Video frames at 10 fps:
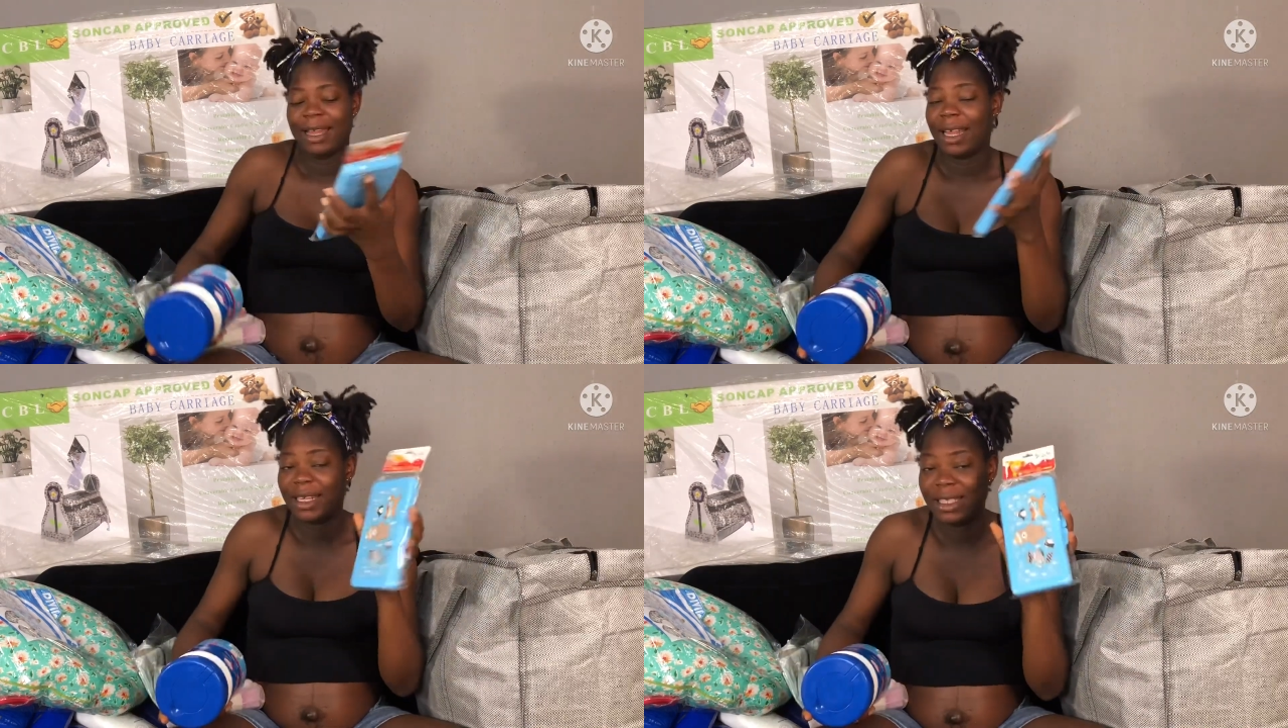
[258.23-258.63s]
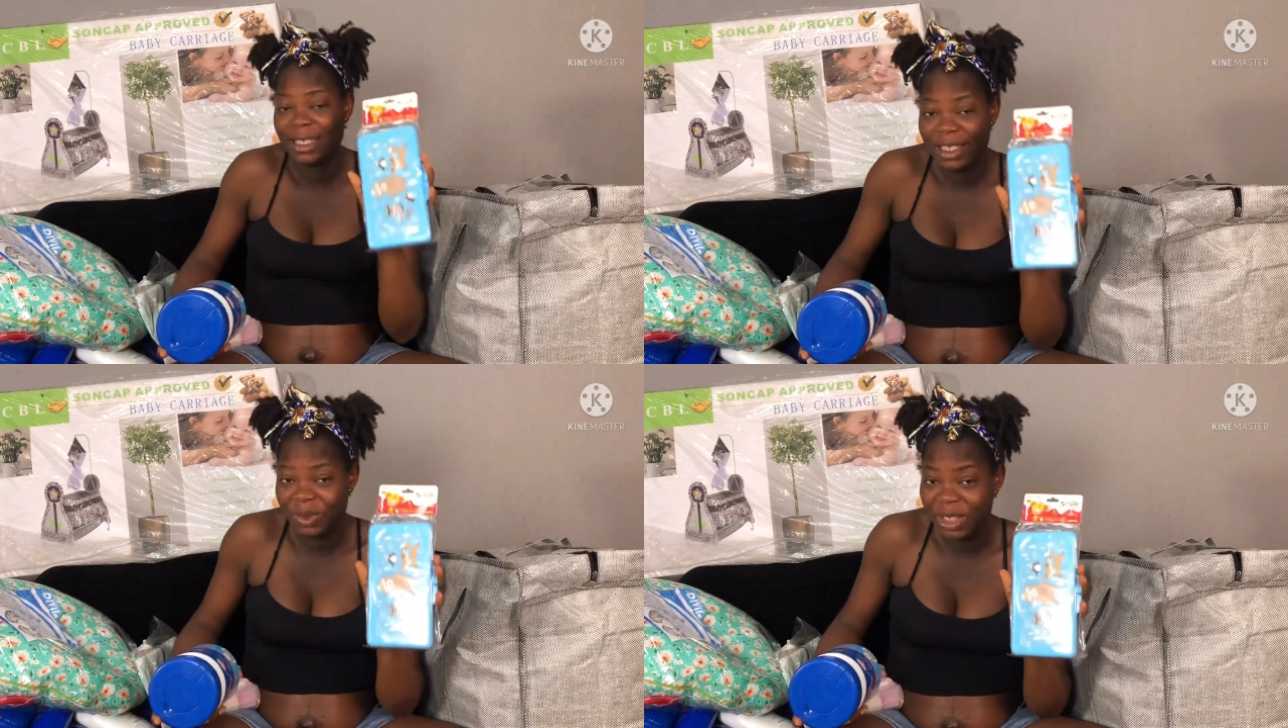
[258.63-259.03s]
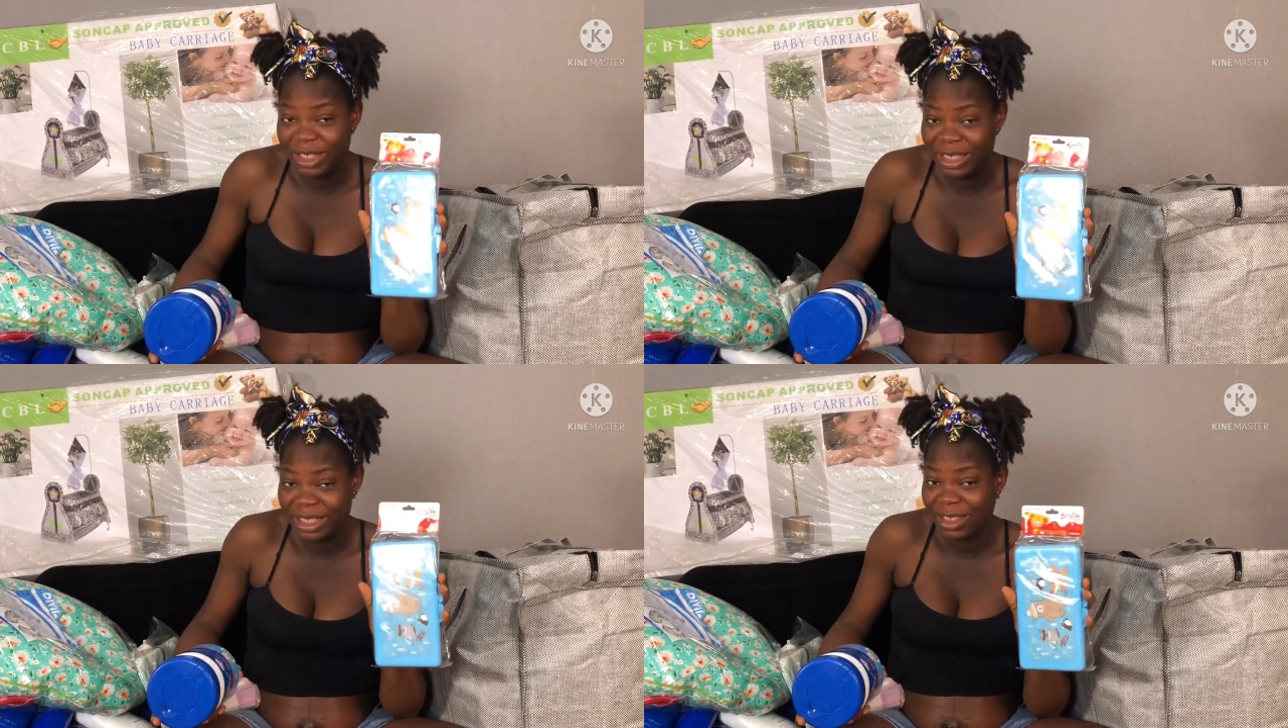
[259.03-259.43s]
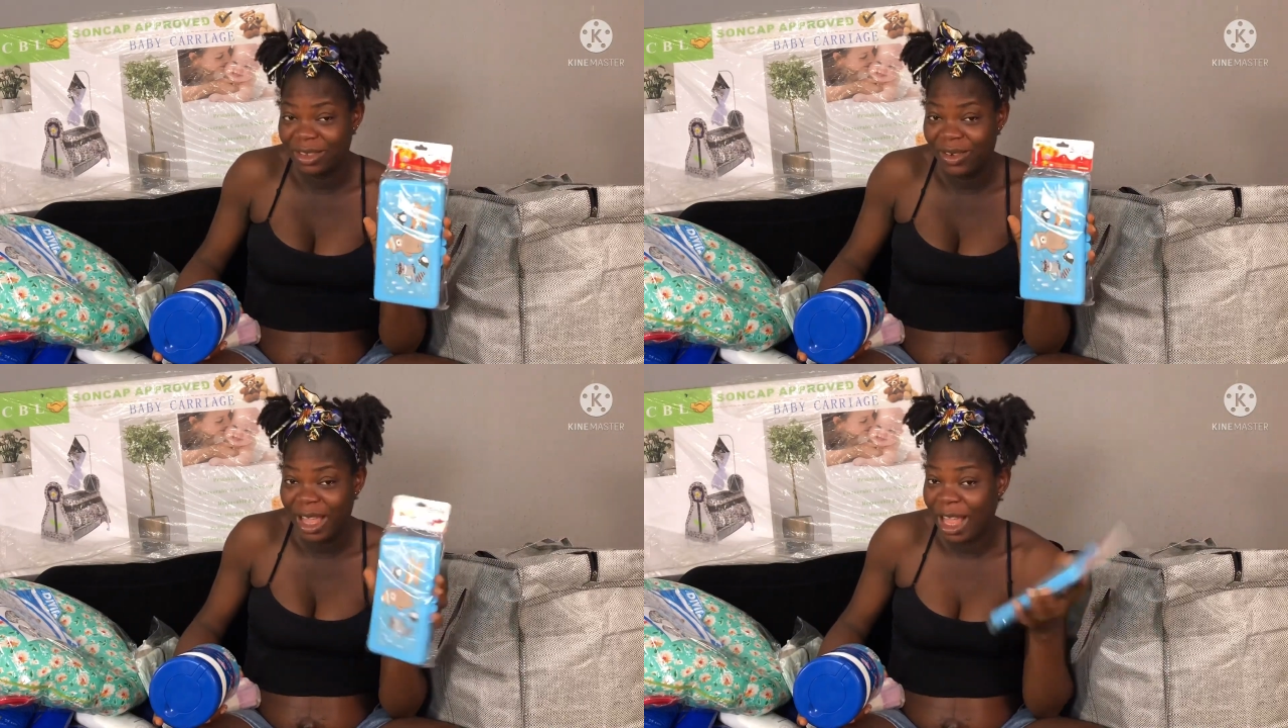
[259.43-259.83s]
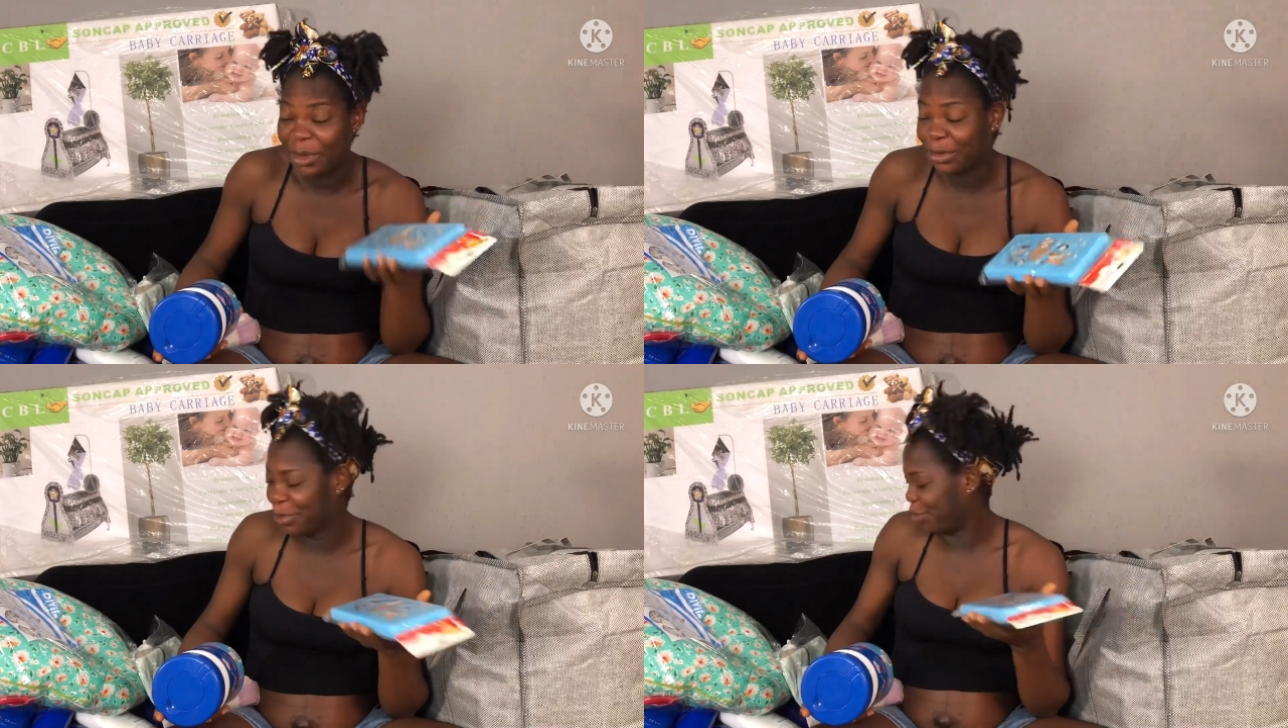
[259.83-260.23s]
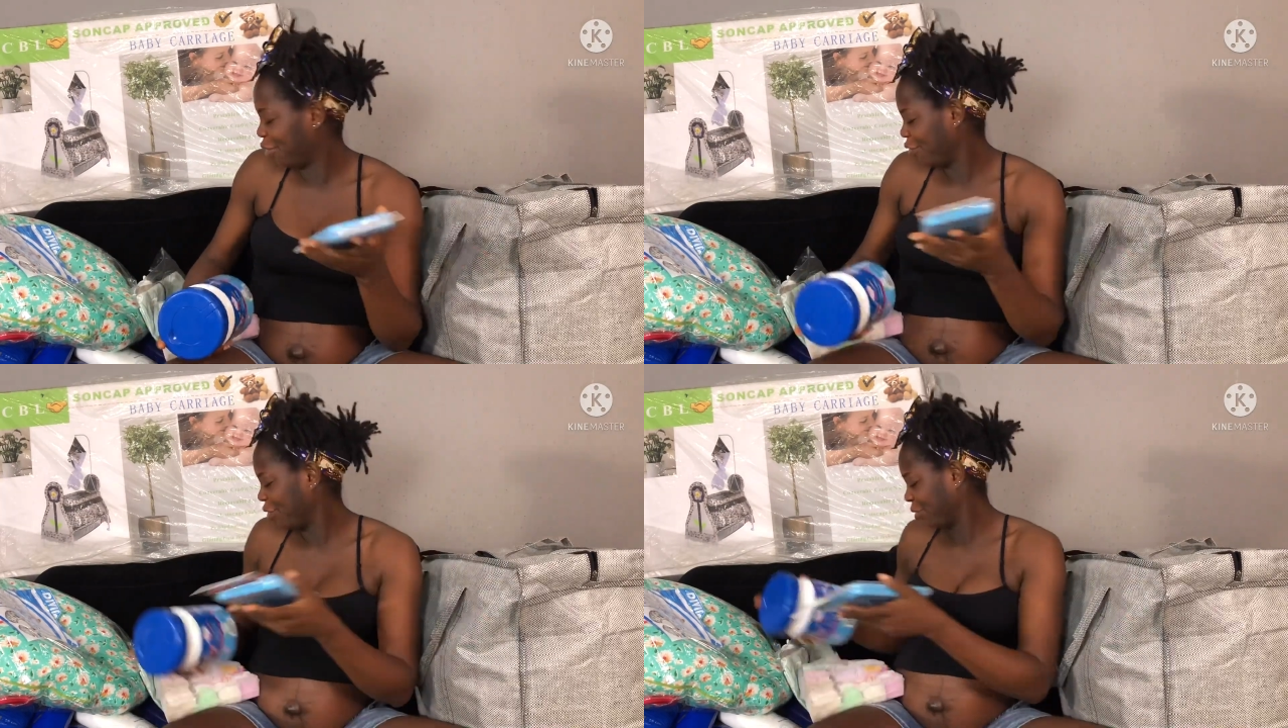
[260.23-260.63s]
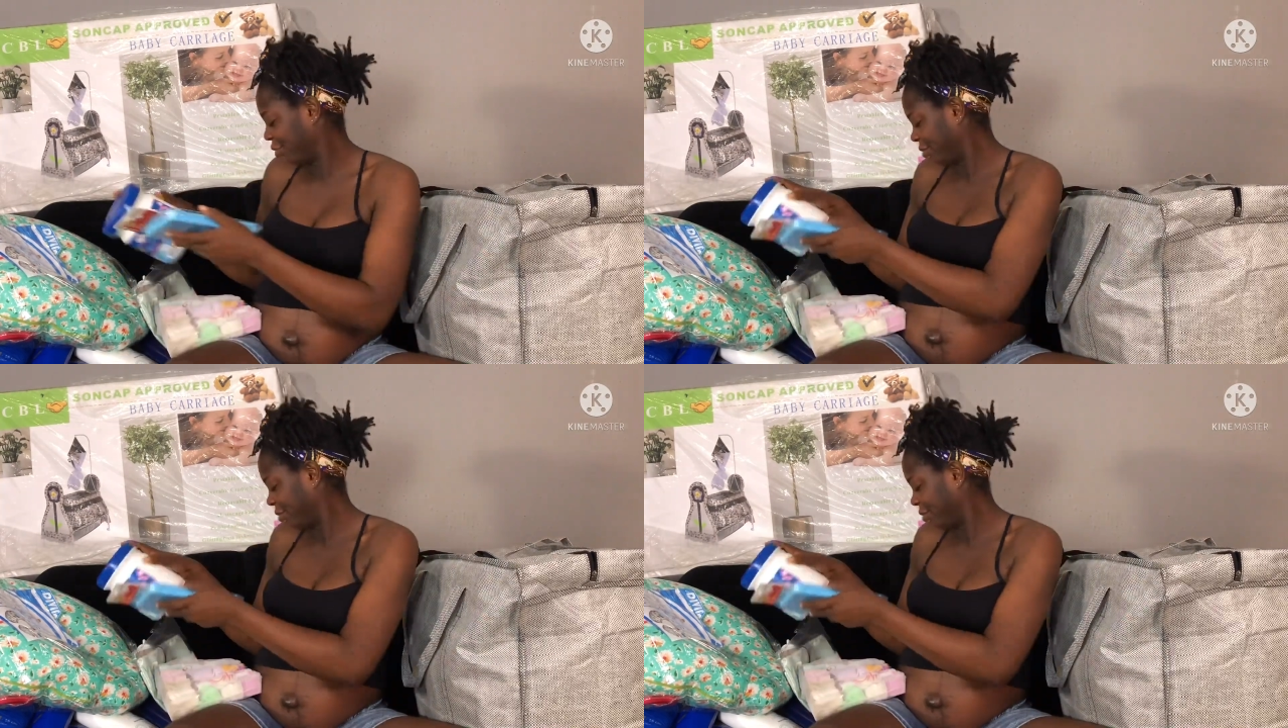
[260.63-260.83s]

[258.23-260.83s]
I didn't teach me all these things though. I don't know before.